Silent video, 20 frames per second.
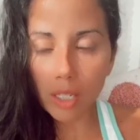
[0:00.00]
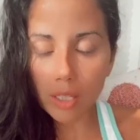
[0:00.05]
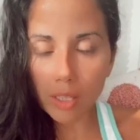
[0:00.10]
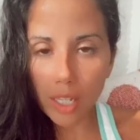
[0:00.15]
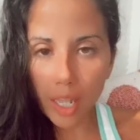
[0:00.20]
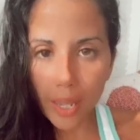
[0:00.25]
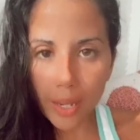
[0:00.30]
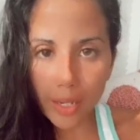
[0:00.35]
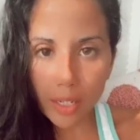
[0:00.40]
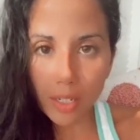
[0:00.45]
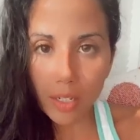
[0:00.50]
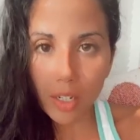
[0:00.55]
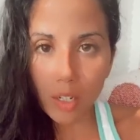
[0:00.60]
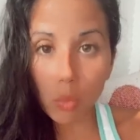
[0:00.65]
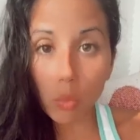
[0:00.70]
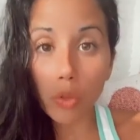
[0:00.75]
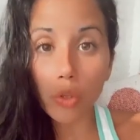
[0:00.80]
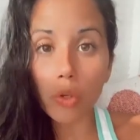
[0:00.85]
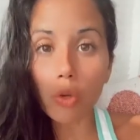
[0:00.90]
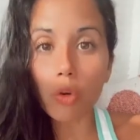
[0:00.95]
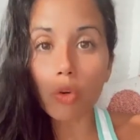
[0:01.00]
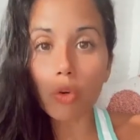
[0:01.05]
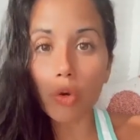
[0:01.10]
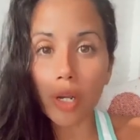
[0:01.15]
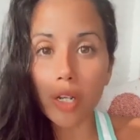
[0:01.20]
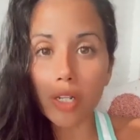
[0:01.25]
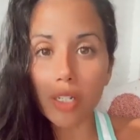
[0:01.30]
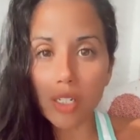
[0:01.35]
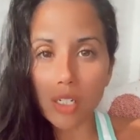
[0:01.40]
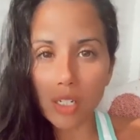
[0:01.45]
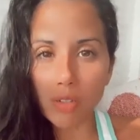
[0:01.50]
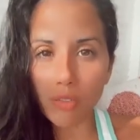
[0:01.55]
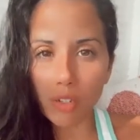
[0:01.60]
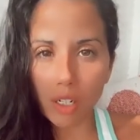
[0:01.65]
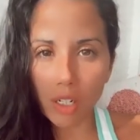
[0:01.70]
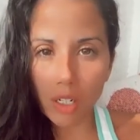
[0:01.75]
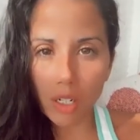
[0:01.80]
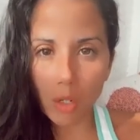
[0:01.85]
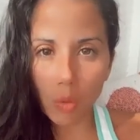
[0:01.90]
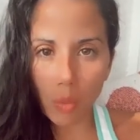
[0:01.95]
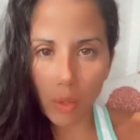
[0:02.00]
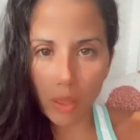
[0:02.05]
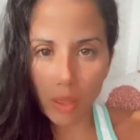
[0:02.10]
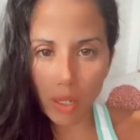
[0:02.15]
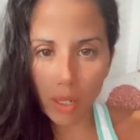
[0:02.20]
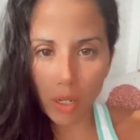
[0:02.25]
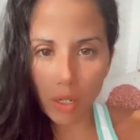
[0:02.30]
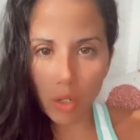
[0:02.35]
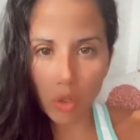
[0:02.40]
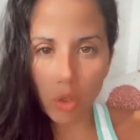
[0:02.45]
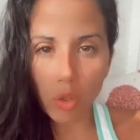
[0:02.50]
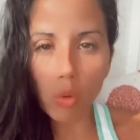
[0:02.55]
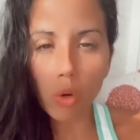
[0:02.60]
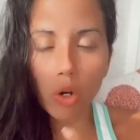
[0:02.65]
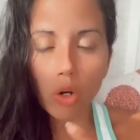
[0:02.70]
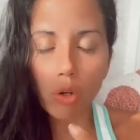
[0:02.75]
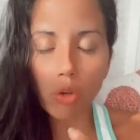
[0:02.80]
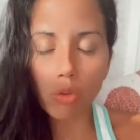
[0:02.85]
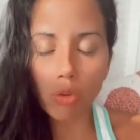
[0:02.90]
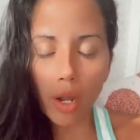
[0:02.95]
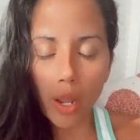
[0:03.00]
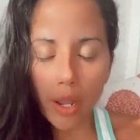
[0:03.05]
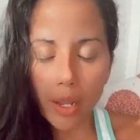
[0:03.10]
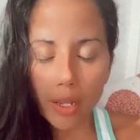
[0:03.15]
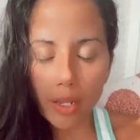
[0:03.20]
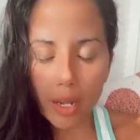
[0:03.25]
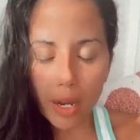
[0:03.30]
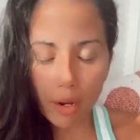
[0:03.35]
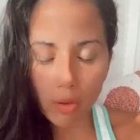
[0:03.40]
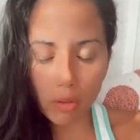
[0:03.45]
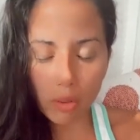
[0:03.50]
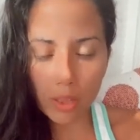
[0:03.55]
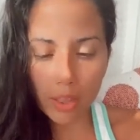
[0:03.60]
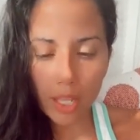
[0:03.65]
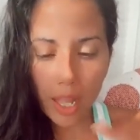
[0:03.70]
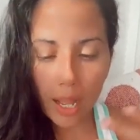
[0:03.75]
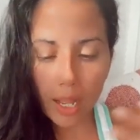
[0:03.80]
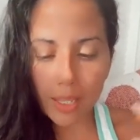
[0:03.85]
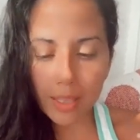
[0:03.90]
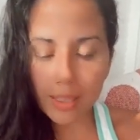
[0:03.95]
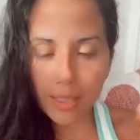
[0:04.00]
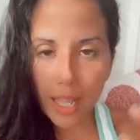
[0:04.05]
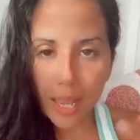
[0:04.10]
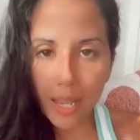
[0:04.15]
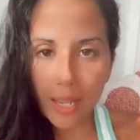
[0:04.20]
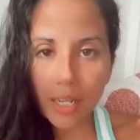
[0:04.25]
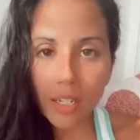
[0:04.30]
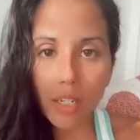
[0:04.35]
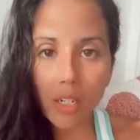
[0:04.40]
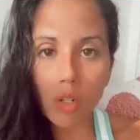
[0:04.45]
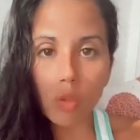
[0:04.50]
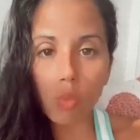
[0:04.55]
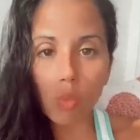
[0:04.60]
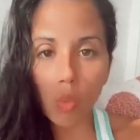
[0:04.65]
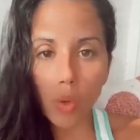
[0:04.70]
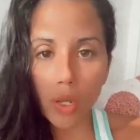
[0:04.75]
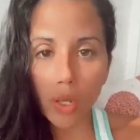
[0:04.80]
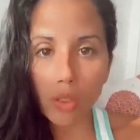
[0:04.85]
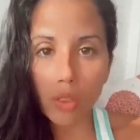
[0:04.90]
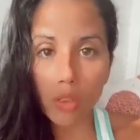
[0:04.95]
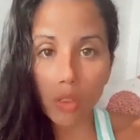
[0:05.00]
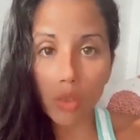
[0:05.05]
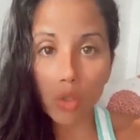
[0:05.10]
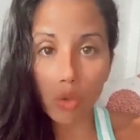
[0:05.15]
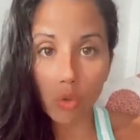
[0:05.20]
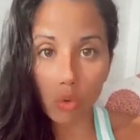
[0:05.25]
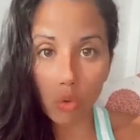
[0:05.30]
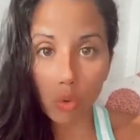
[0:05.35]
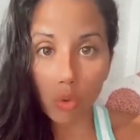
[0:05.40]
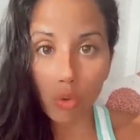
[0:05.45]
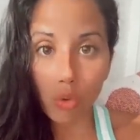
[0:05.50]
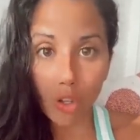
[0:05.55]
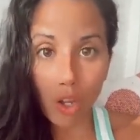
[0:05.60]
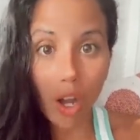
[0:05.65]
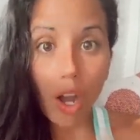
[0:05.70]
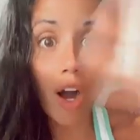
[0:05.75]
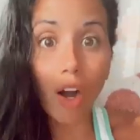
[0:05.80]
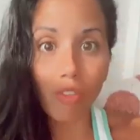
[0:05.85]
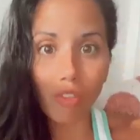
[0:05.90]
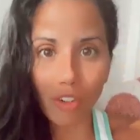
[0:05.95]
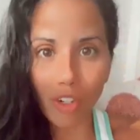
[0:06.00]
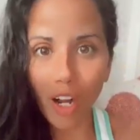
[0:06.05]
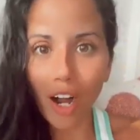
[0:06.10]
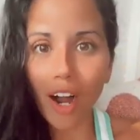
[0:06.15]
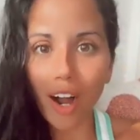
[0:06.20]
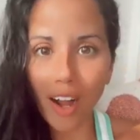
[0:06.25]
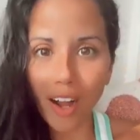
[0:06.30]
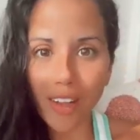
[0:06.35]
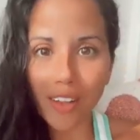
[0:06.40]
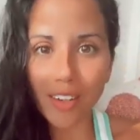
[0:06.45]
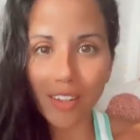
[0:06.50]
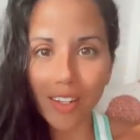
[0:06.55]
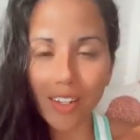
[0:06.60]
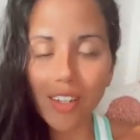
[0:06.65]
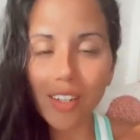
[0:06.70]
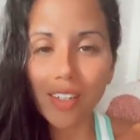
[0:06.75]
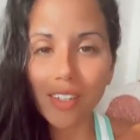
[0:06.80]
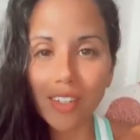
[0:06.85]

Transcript: aligning with your greatest divinity within. You are aligning with the truth of God.